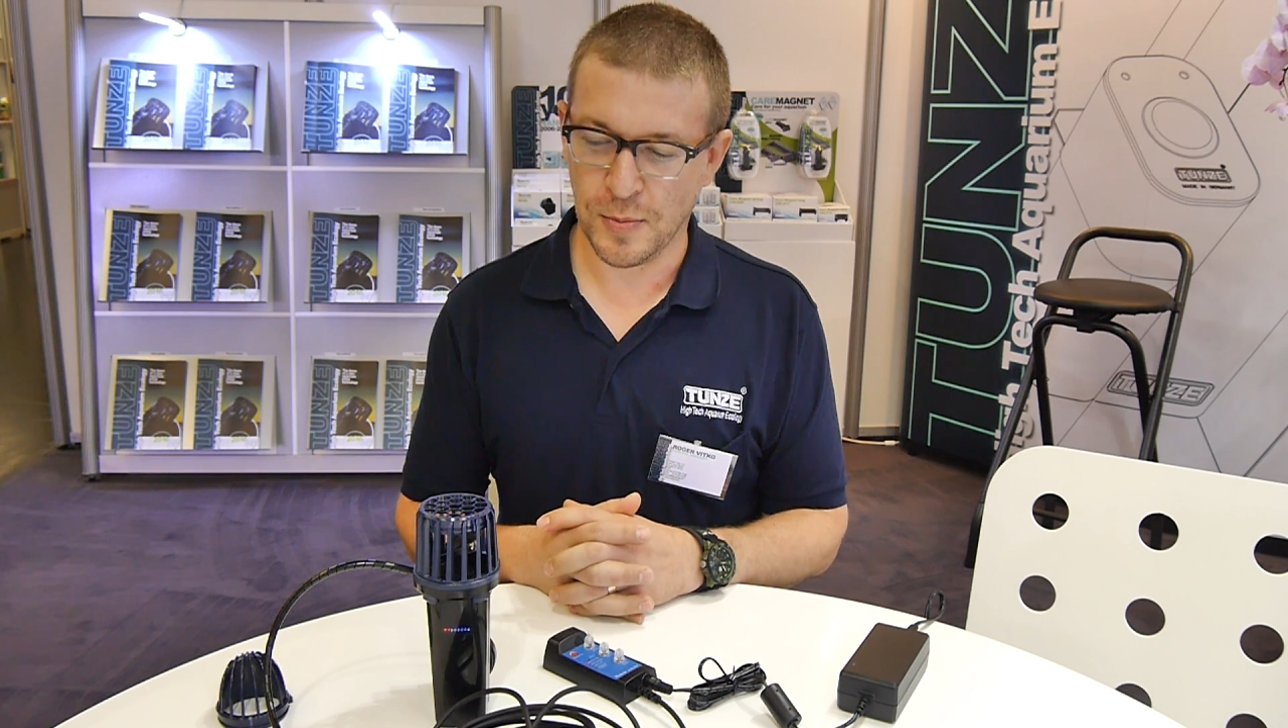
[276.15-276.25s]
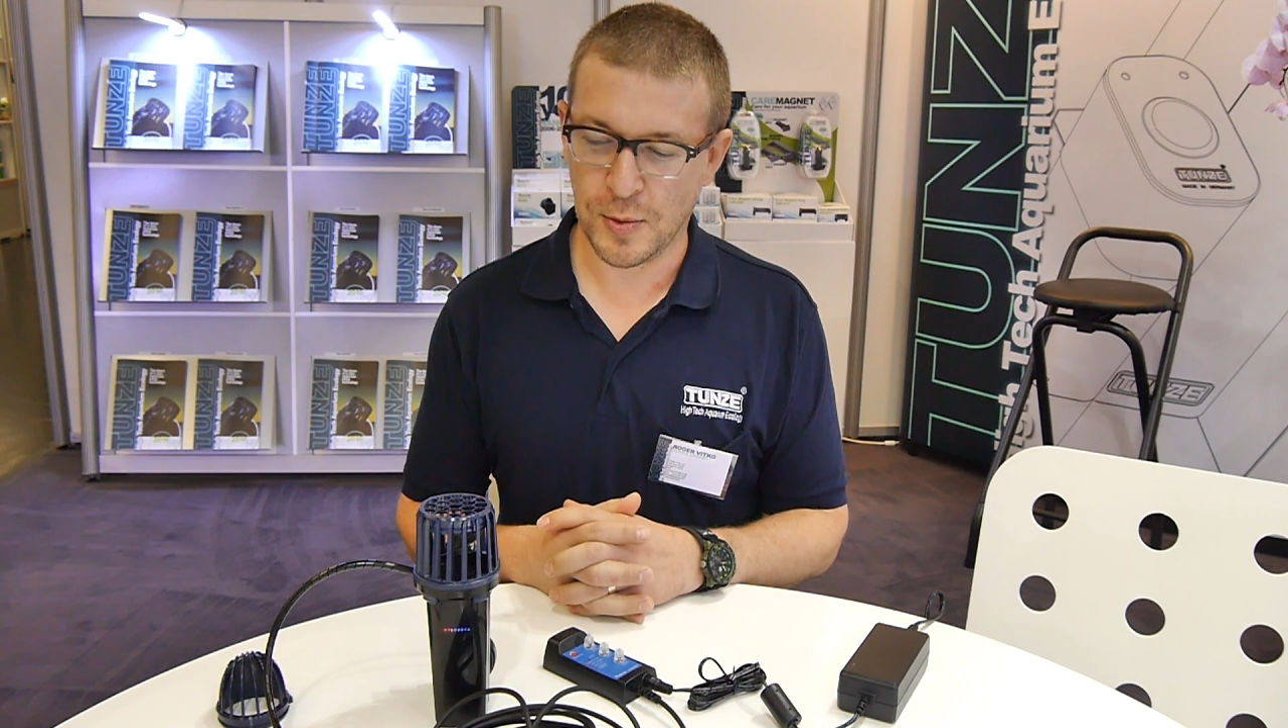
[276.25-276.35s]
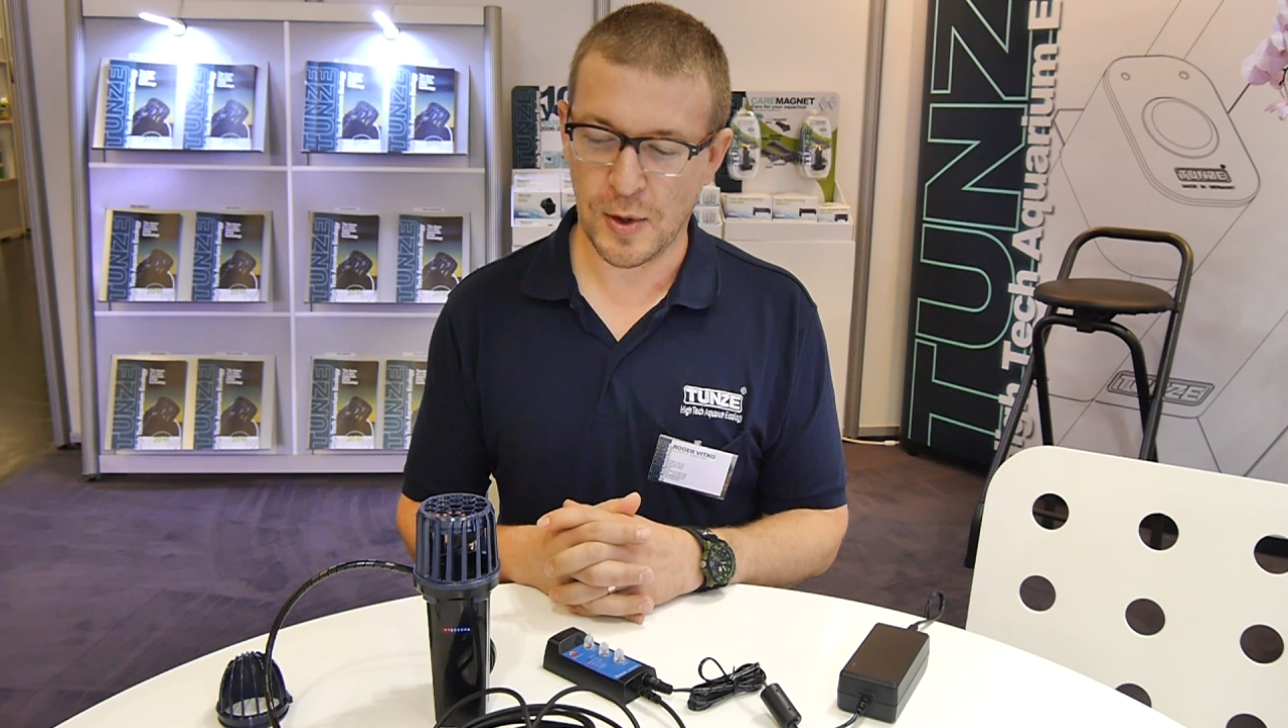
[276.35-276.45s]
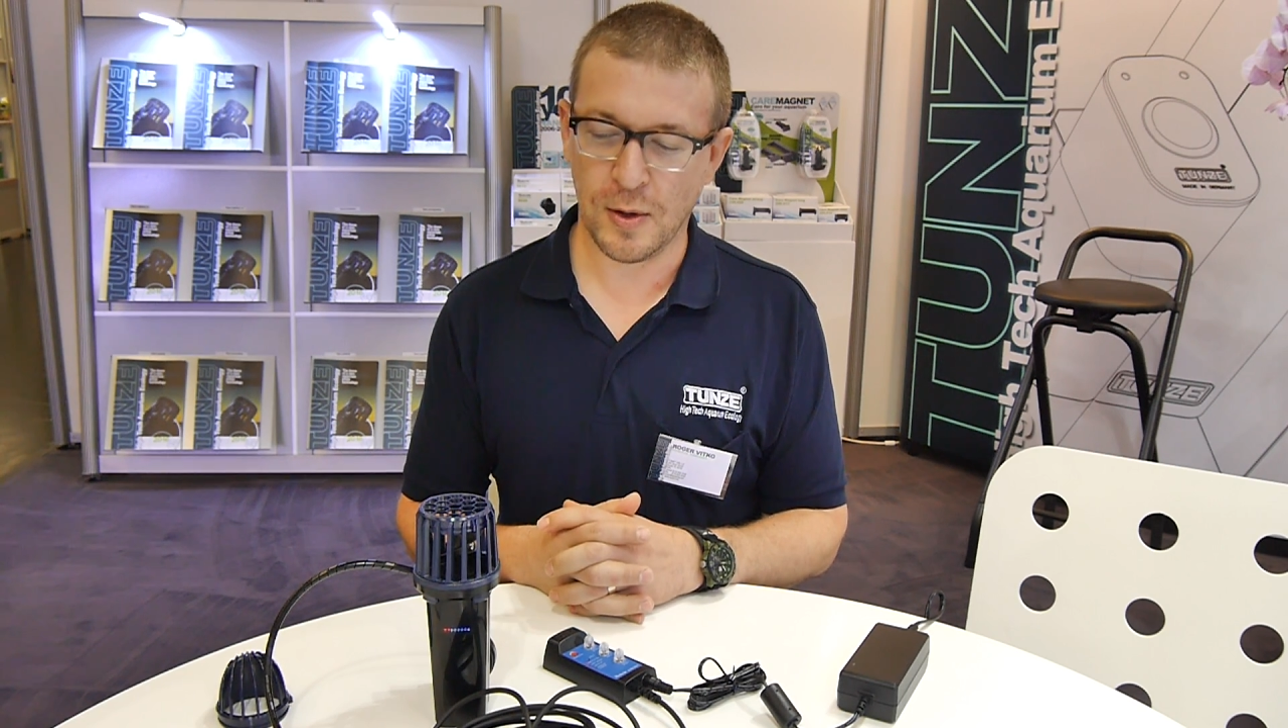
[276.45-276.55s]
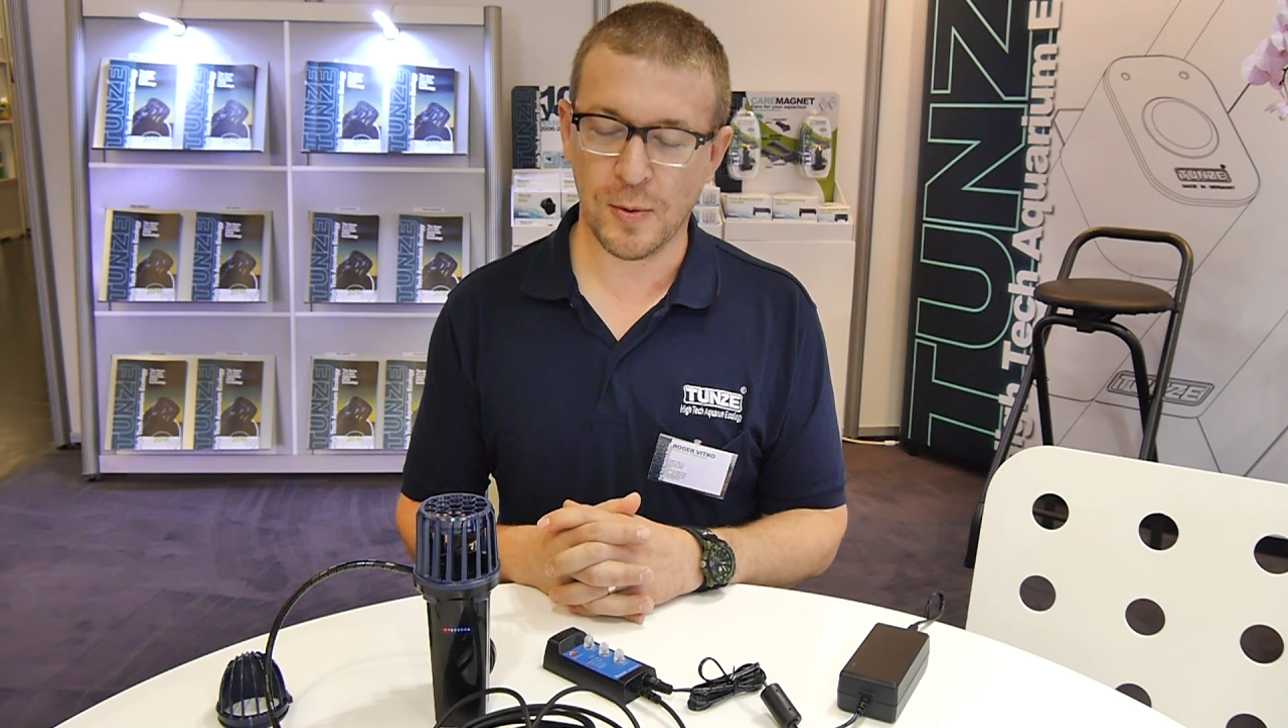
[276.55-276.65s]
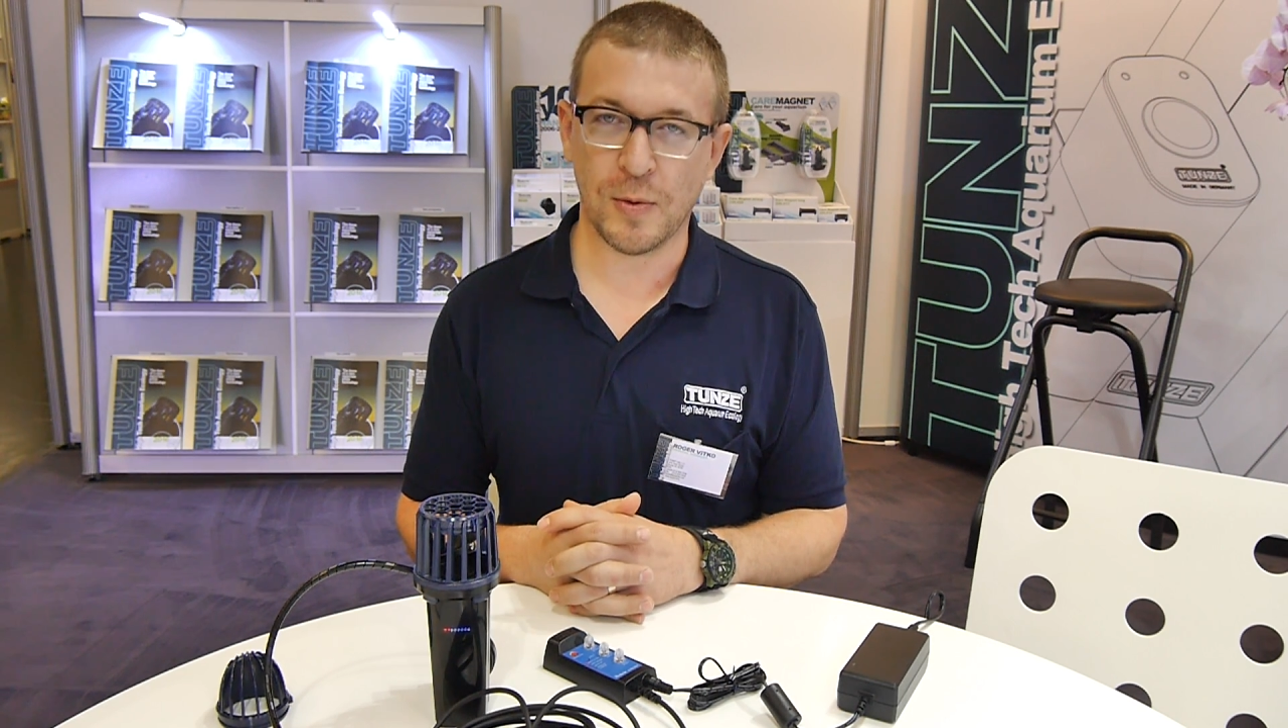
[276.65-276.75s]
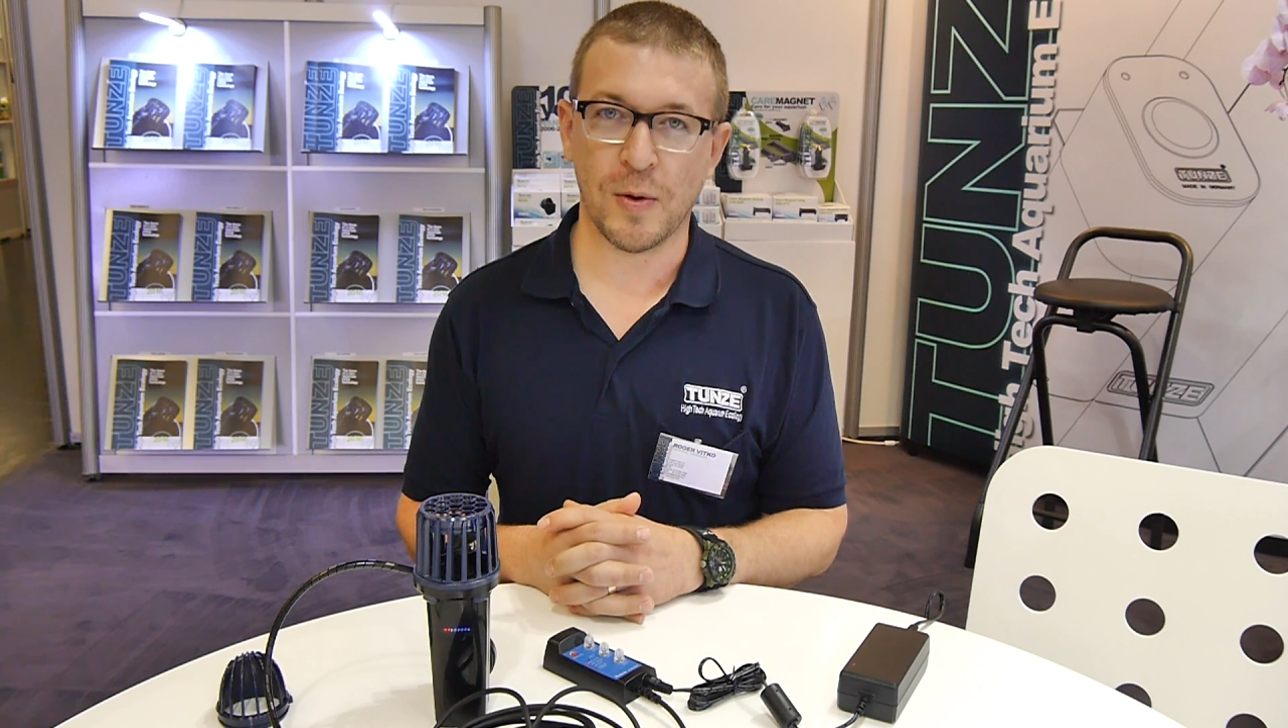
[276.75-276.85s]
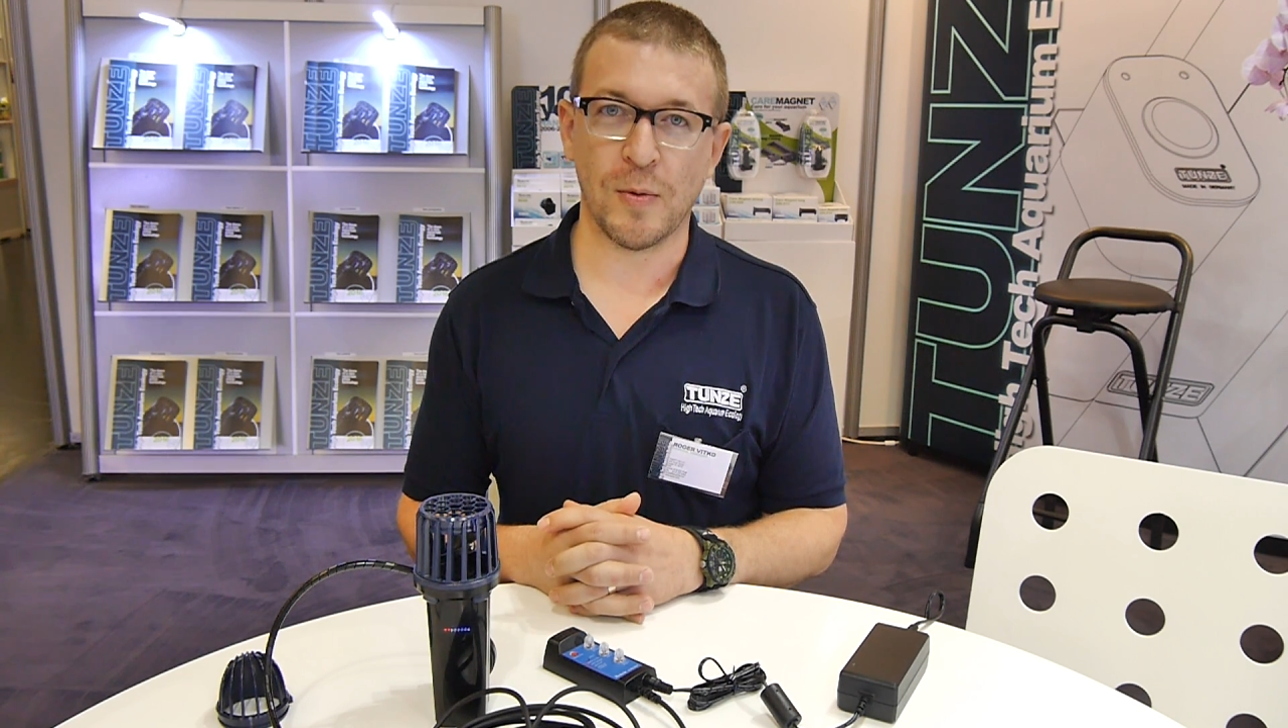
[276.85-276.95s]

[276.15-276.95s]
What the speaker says: thrilled with